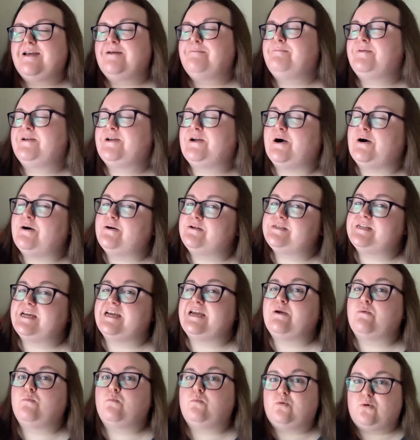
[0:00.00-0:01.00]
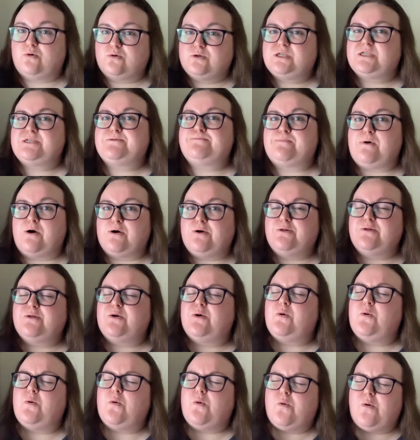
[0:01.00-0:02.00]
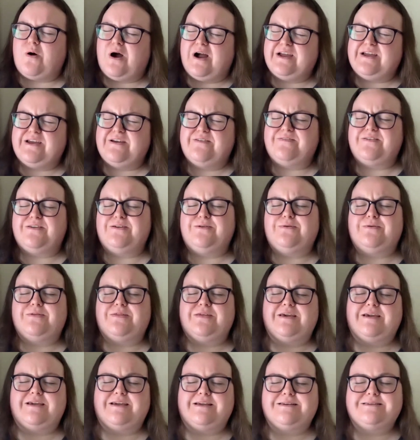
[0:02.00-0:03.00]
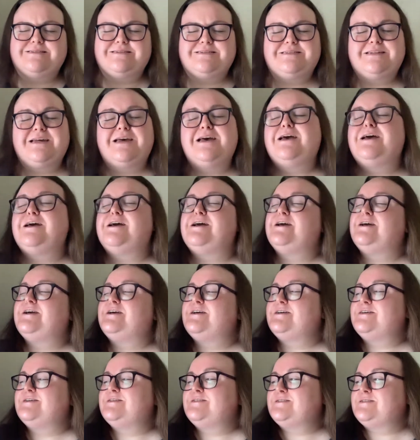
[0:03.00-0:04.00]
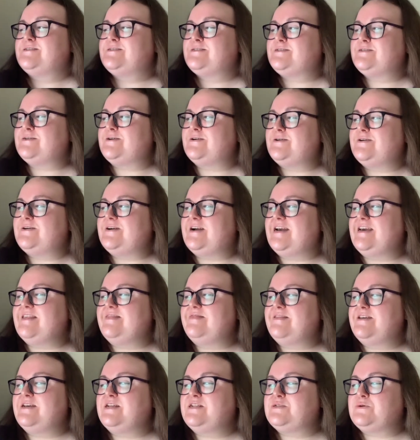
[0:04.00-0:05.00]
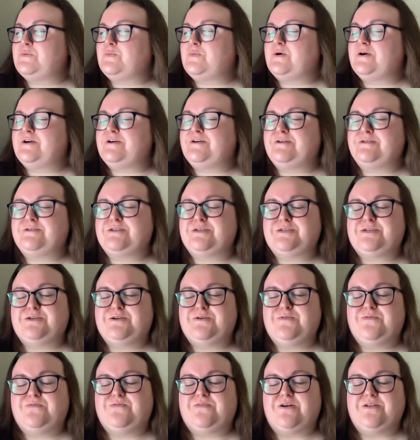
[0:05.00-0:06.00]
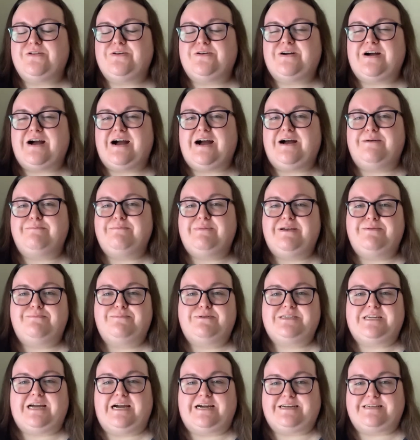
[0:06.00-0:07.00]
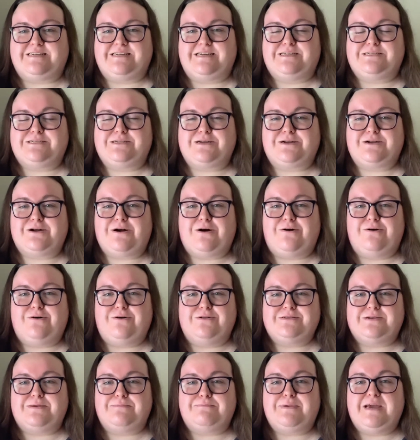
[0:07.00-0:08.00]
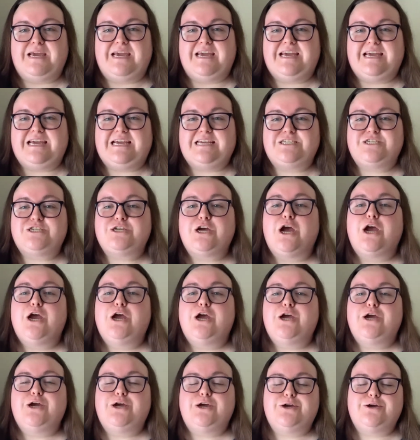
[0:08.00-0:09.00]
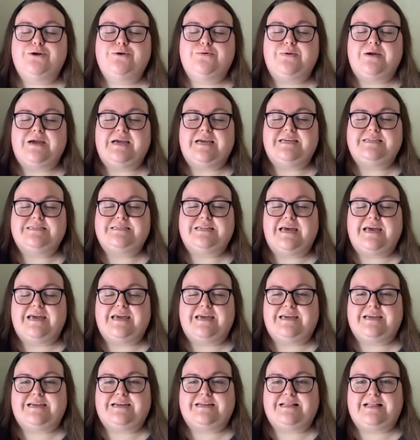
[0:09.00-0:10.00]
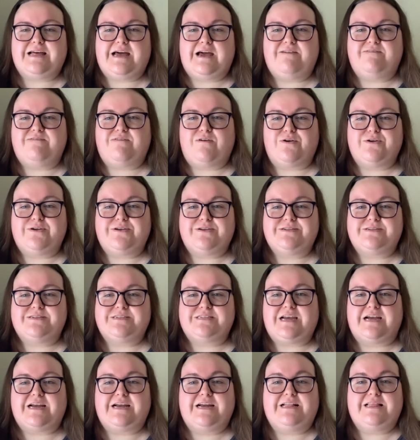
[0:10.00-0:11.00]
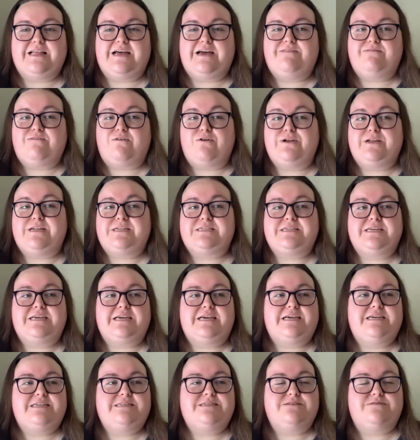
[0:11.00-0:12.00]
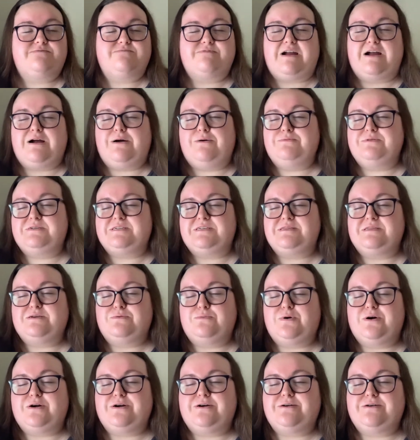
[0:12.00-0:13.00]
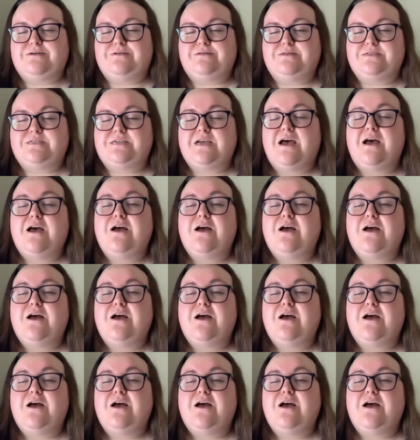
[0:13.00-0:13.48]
because it would spoil quite a few things. So in this world, you follow our main protagonist called Paige, who is a clairvoyant, and clairvoyancy is around in the world,